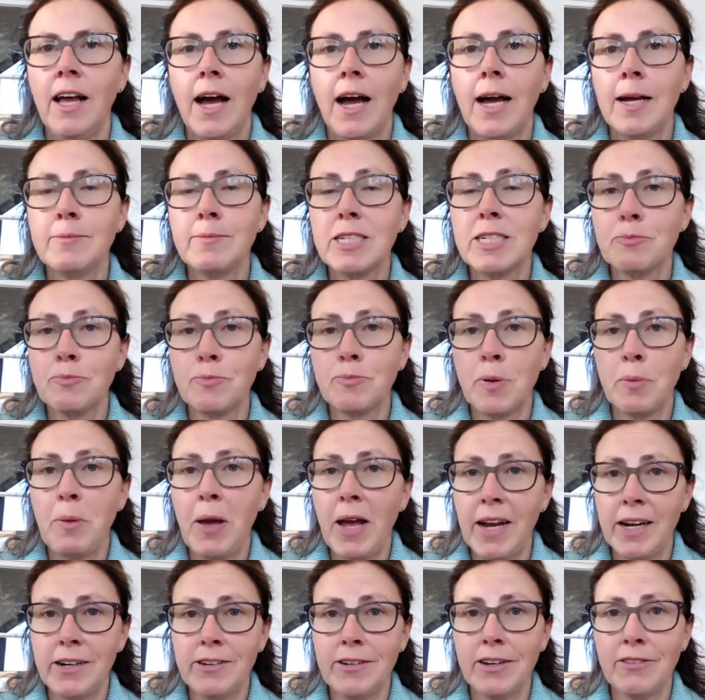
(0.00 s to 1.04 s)
I'm just
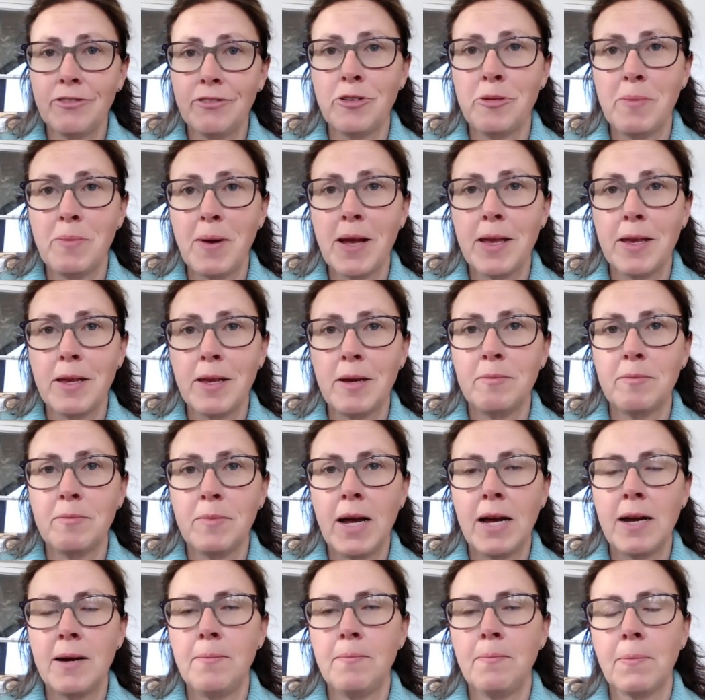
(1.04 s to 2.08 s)
preparing for my
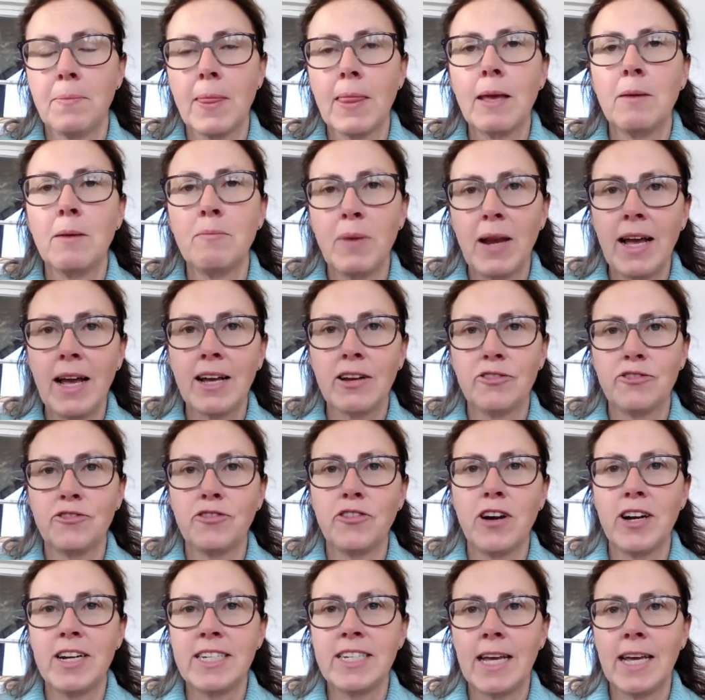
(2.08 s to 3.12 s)
Black
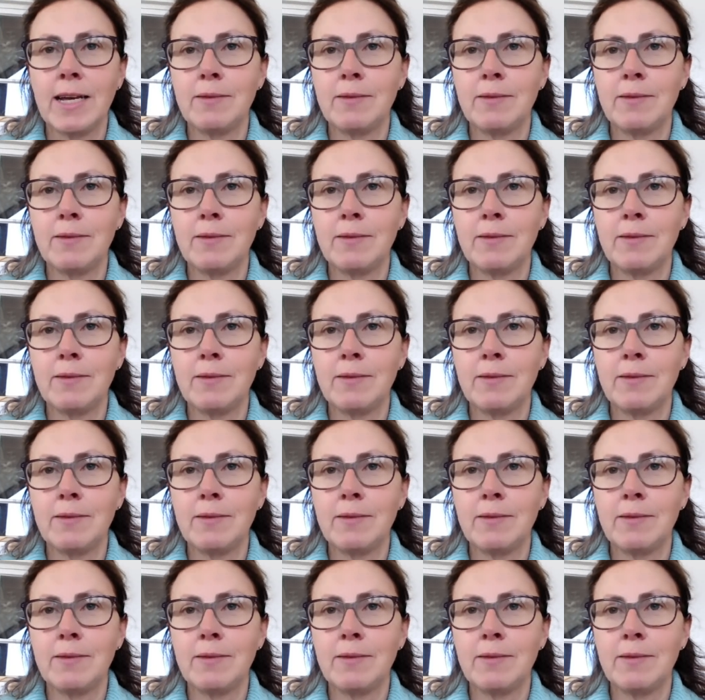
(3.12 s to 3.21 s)
Friday.